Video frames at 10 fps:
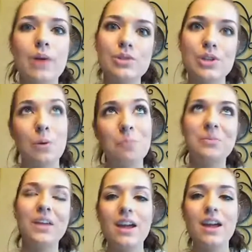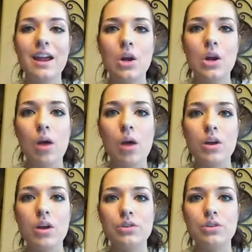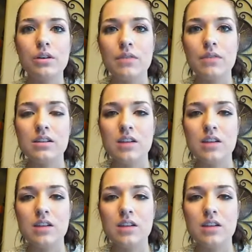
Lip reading: So, I wonder if that's